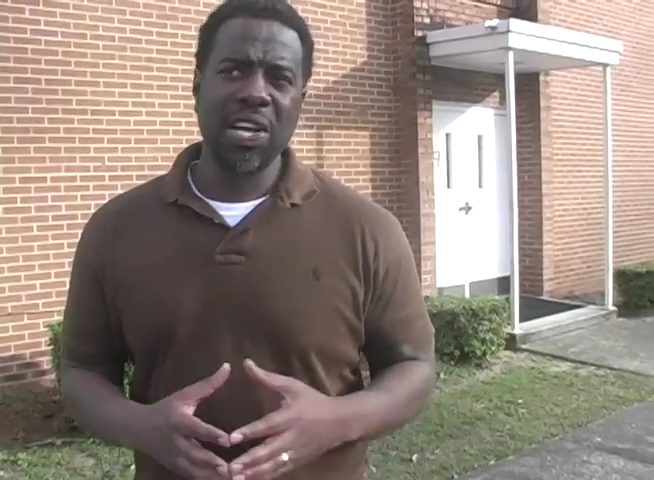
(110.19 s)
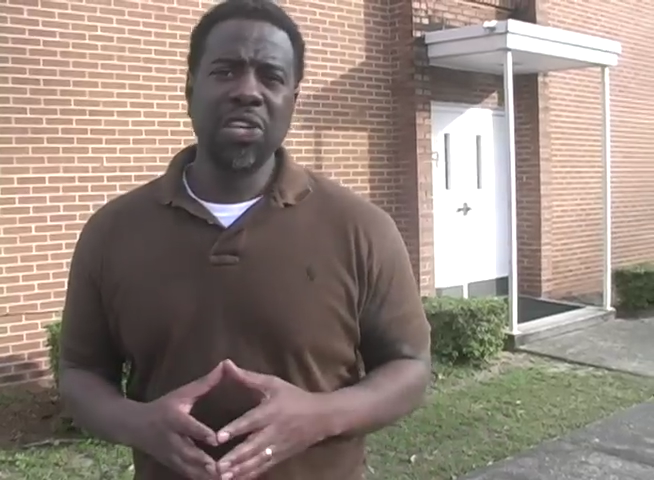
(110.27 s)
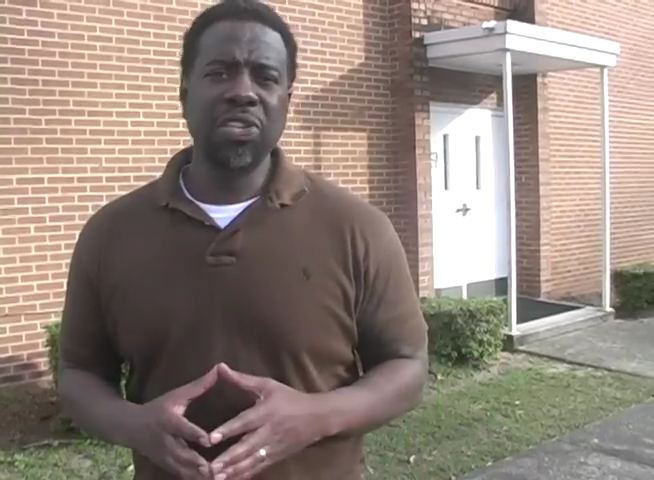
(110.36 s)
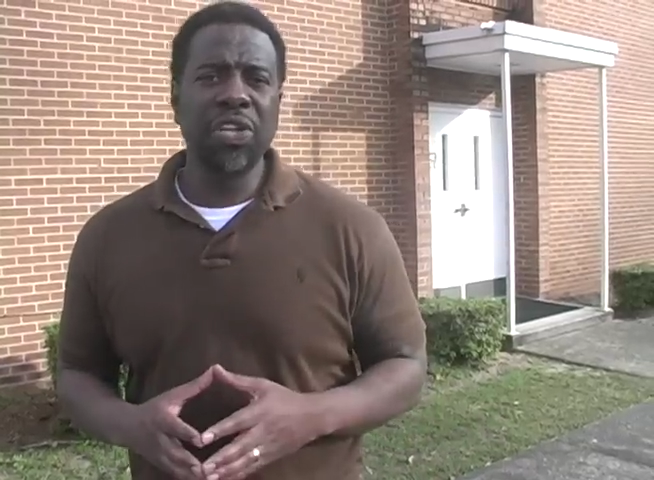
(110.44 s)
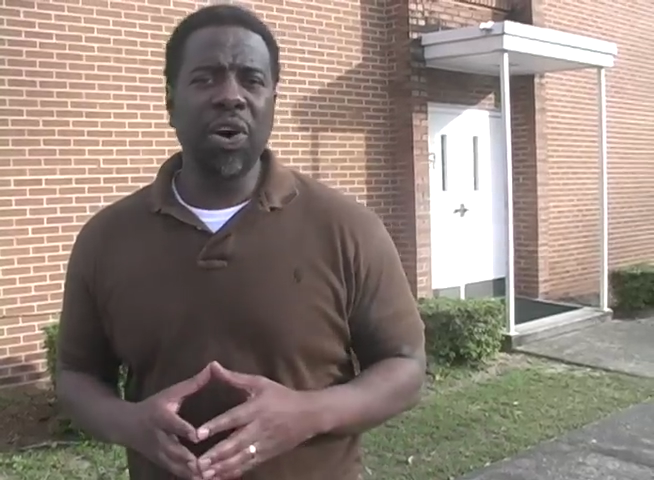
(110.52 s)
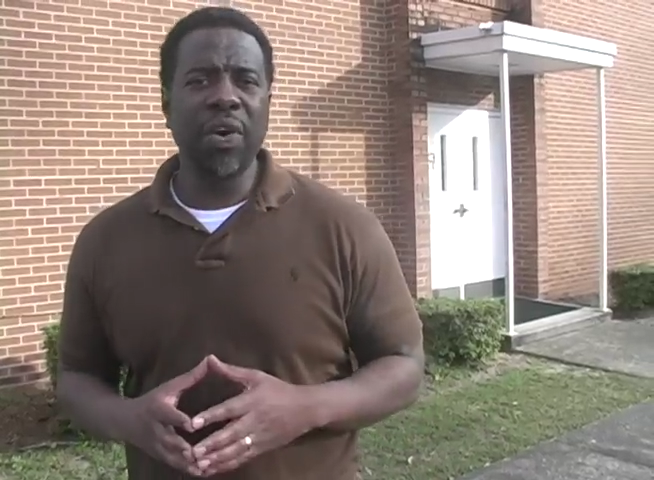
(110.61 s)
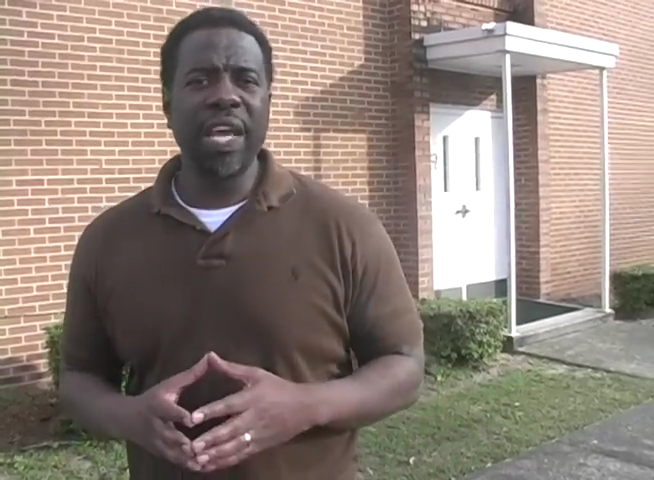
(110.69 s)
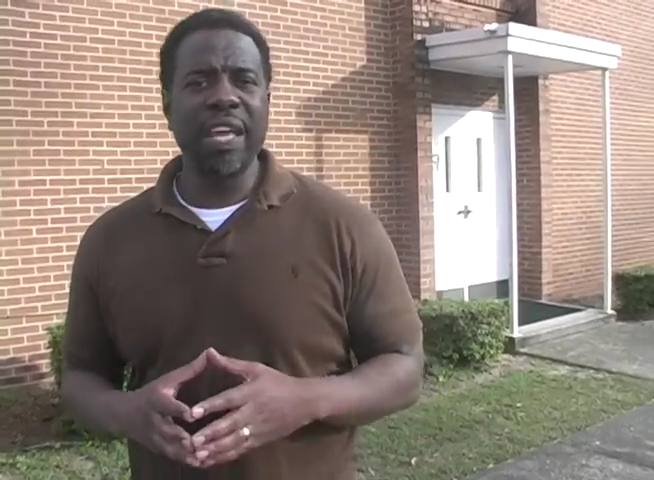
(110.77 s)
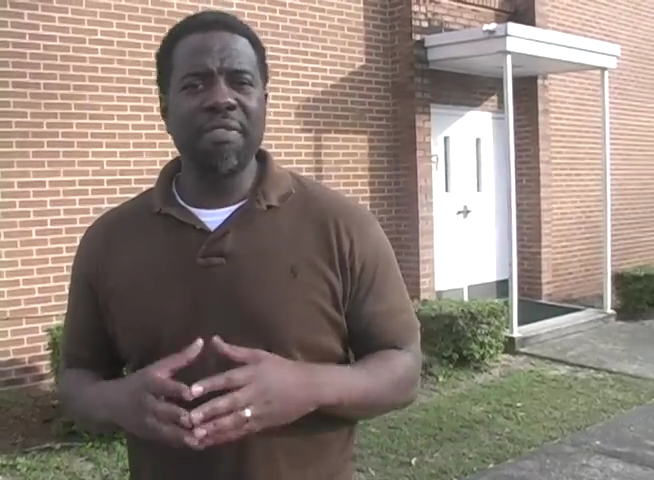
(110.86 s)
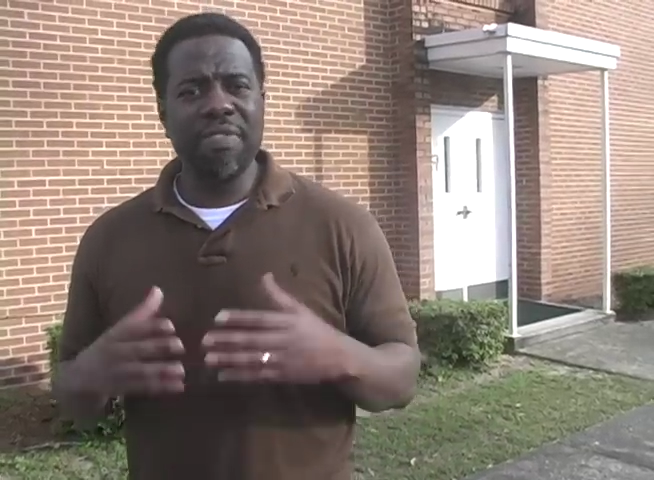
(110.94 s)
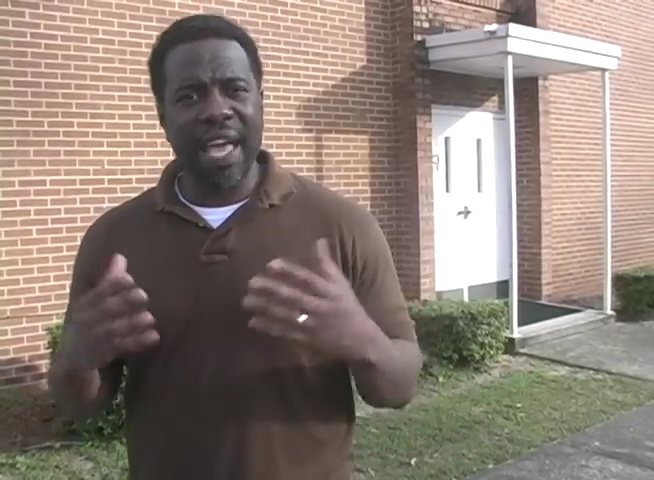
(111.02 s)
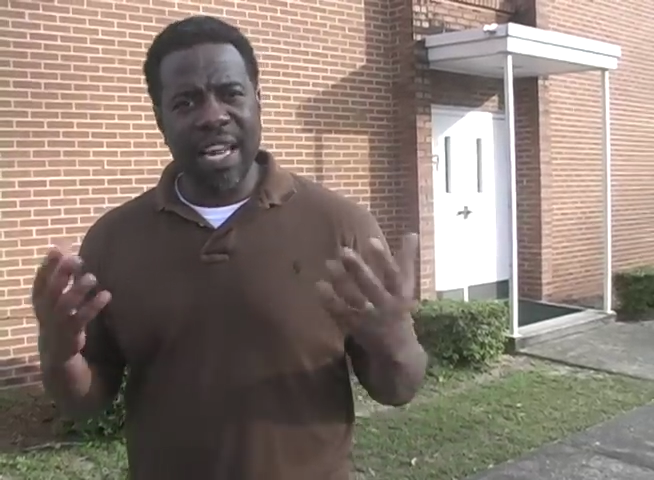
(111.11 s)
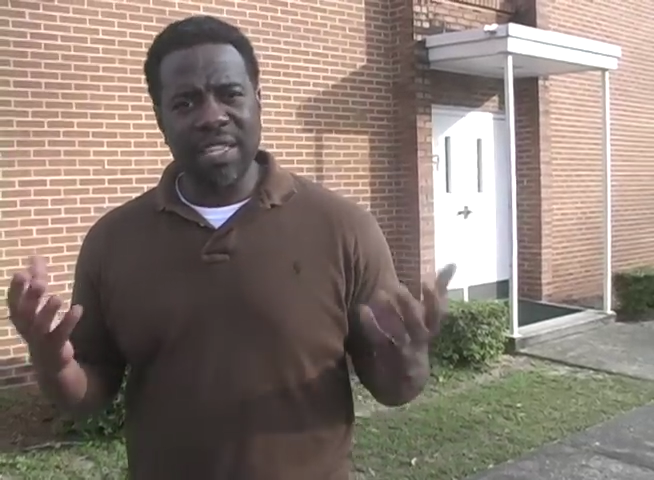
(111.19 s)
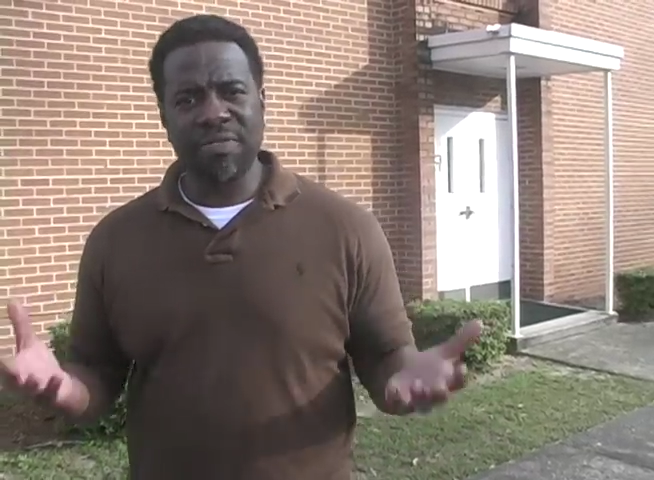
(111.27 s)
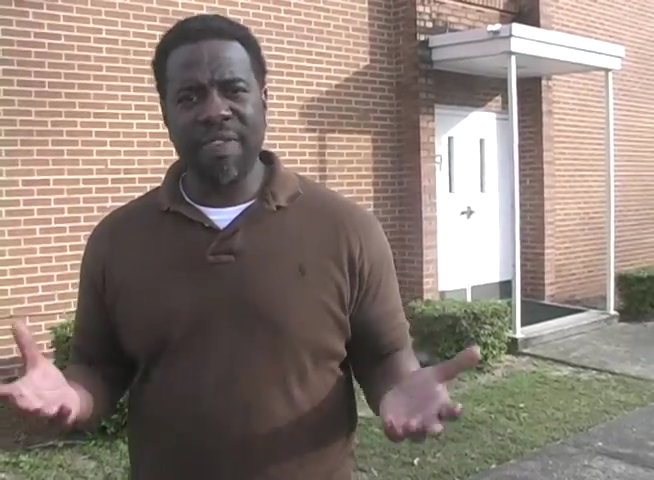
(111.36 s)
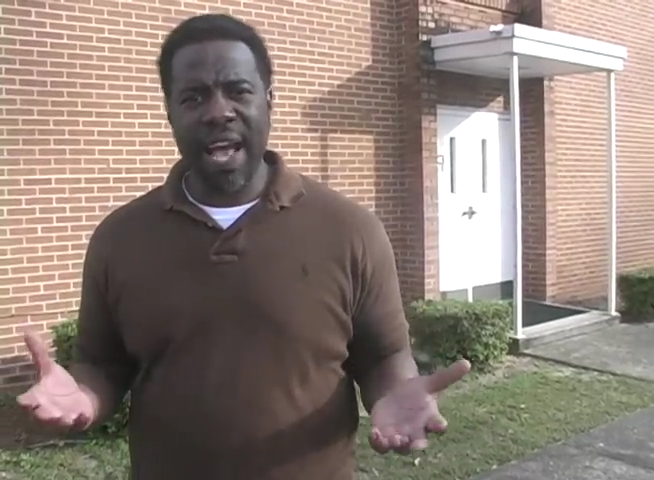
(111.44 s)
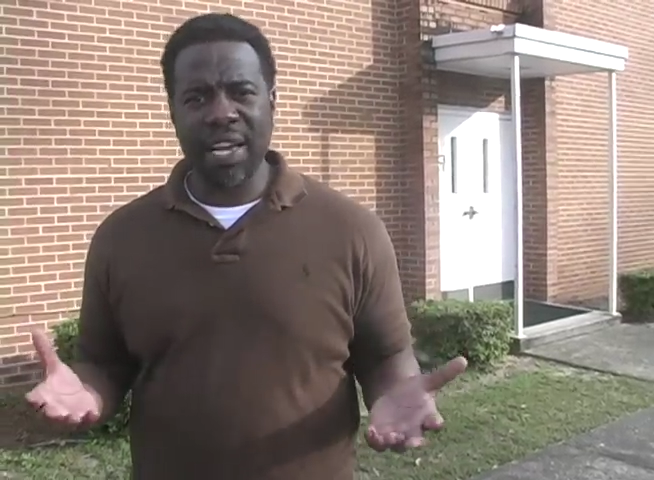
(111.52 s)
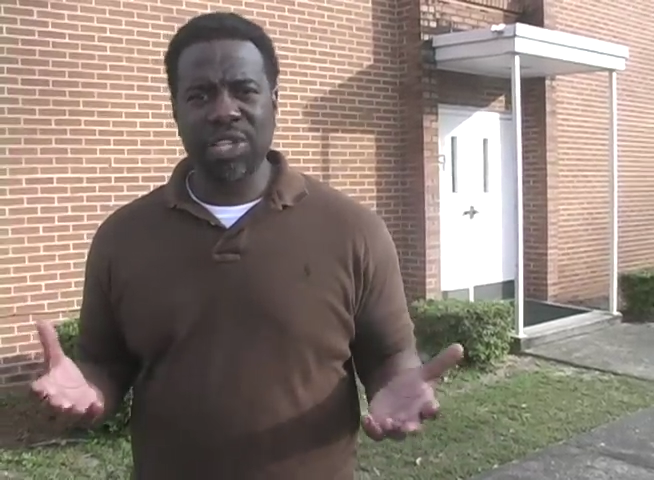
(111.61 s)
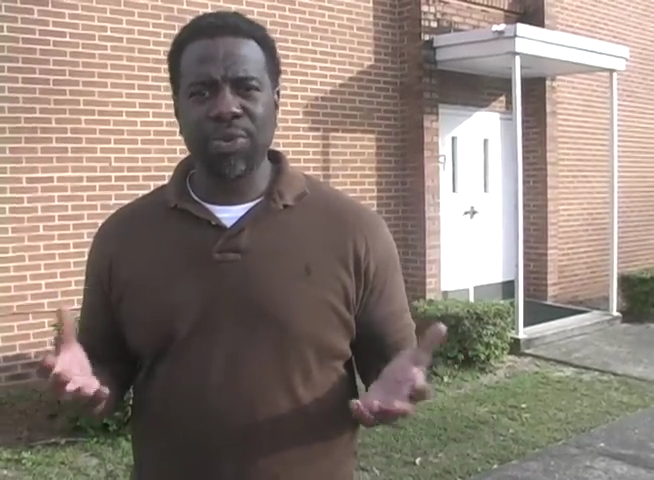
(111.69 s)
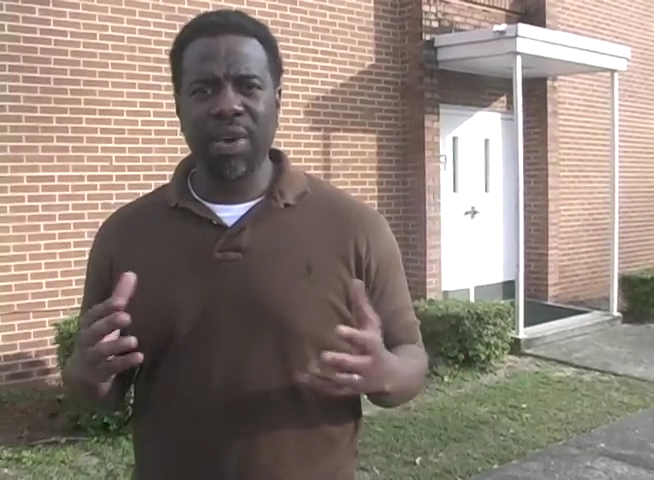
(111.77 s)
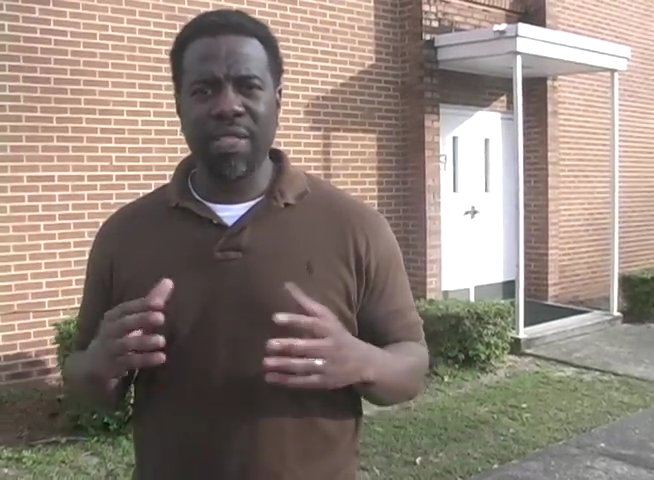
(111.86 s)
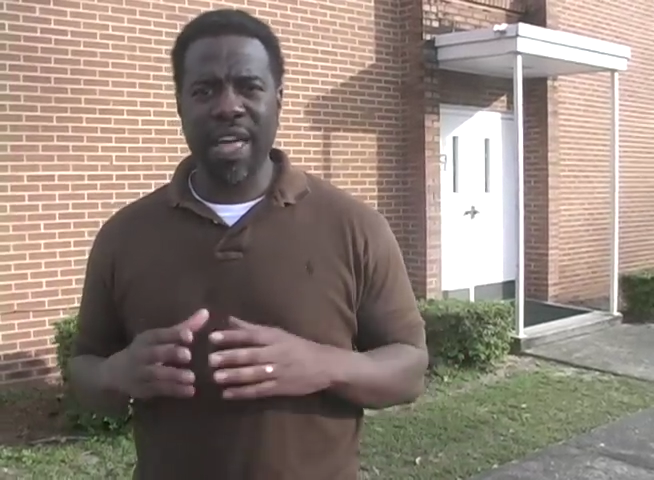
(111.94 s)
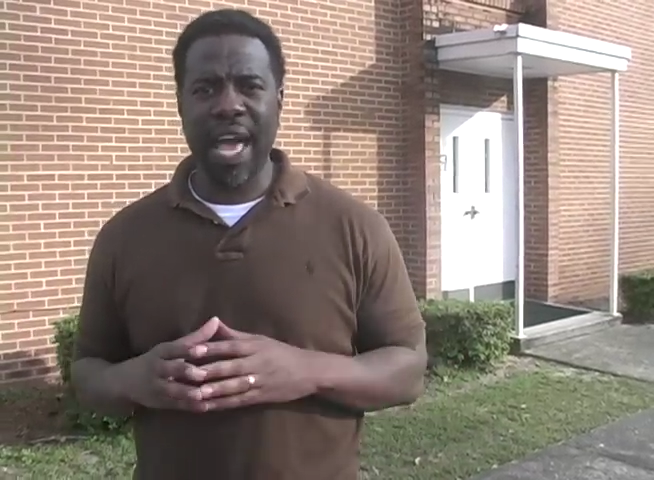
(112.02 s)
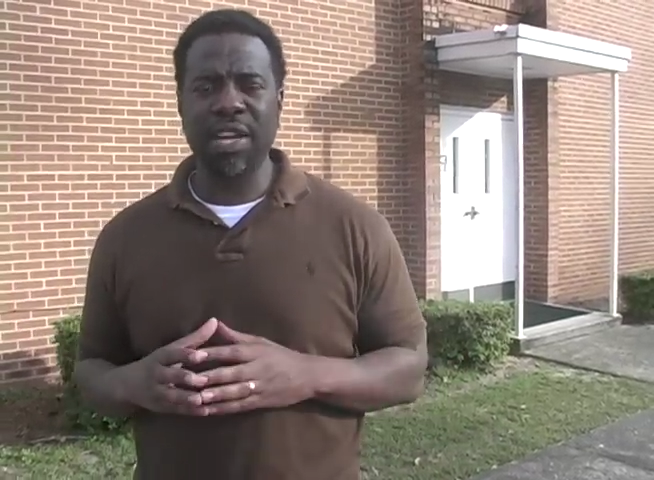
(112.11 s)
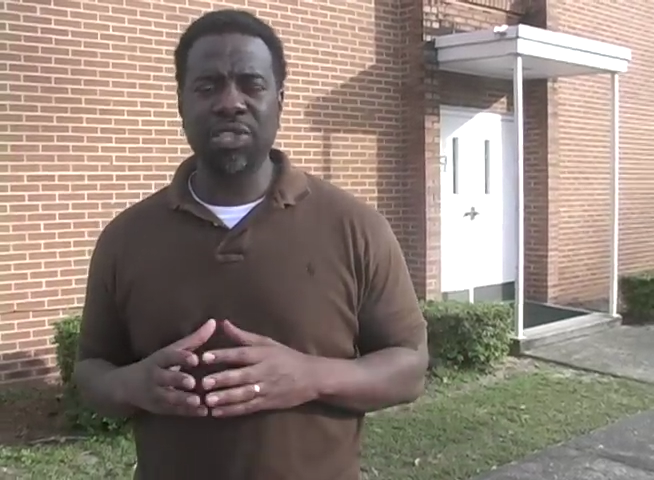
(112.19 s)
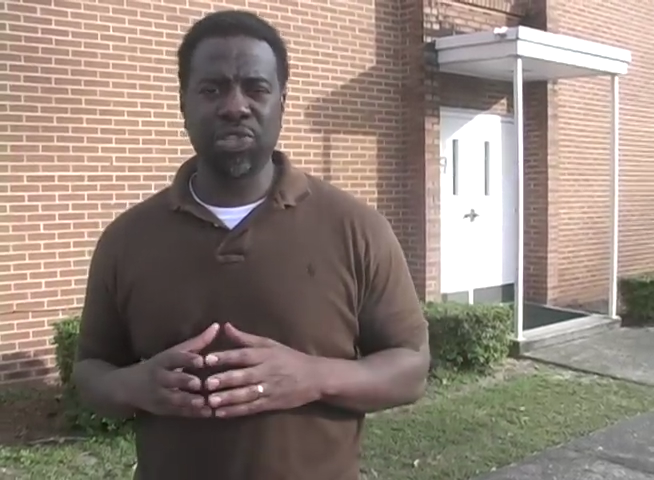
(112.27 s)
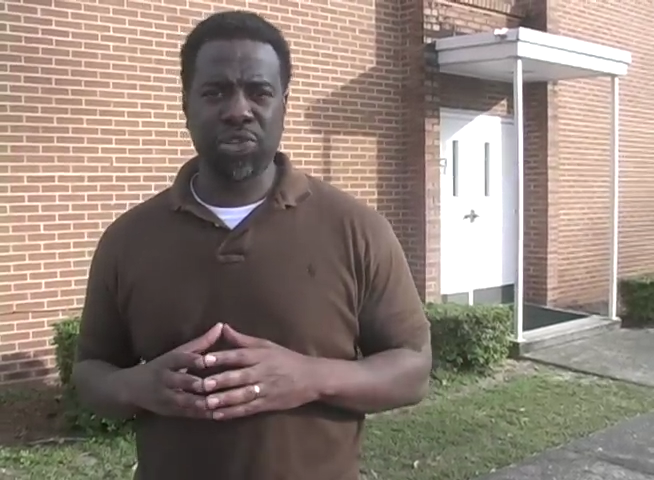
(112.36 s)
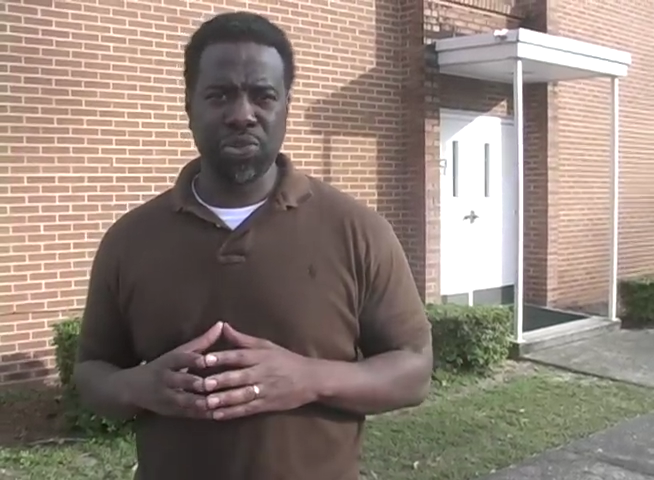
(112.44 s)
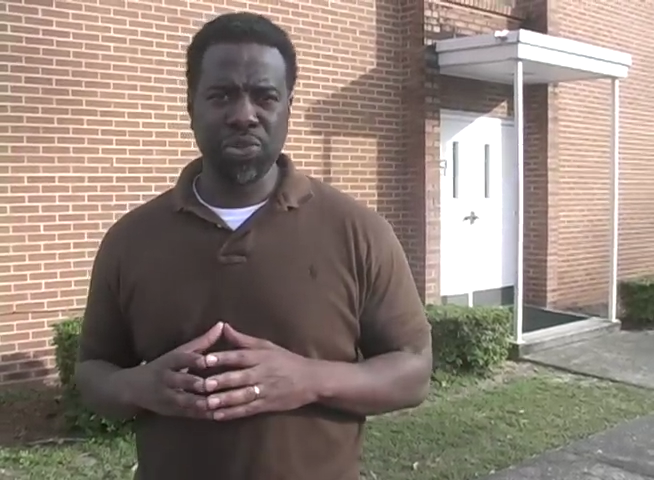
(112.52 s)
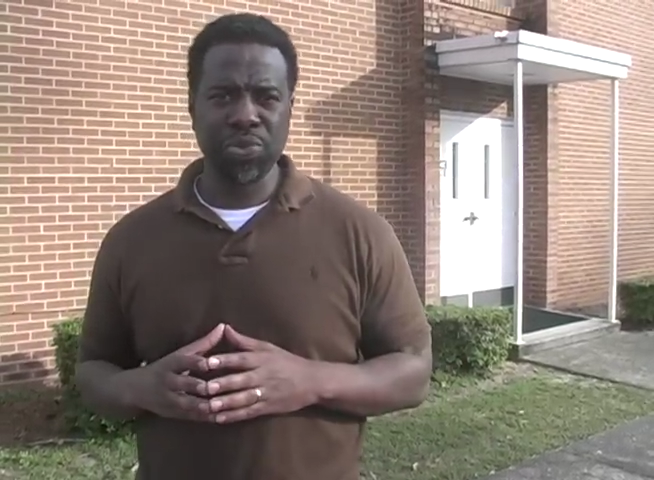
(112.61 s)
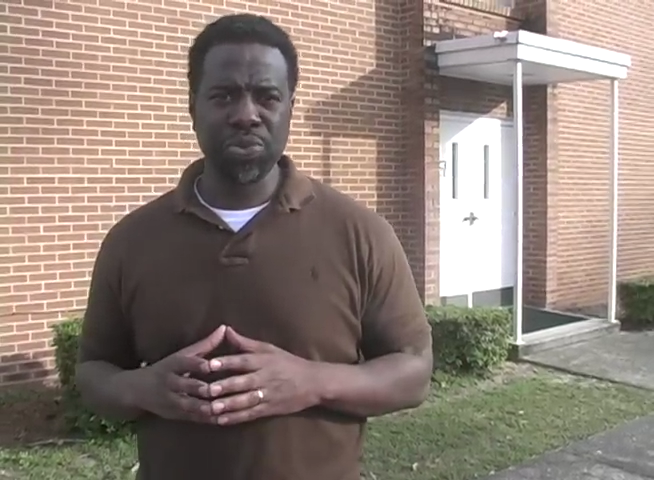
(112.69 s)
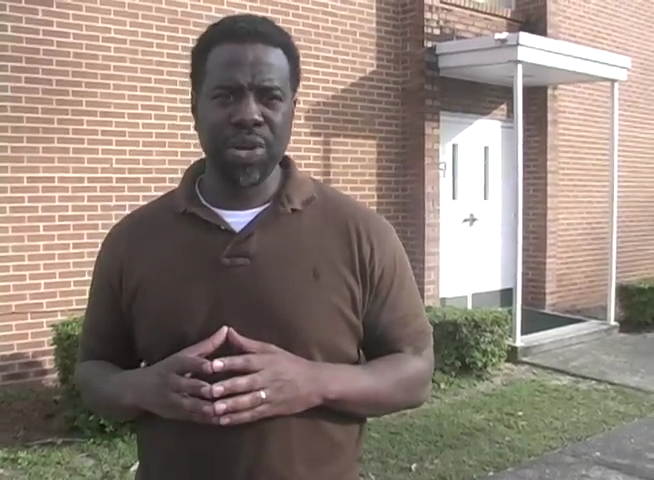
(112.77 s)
So if that is factual and that is true,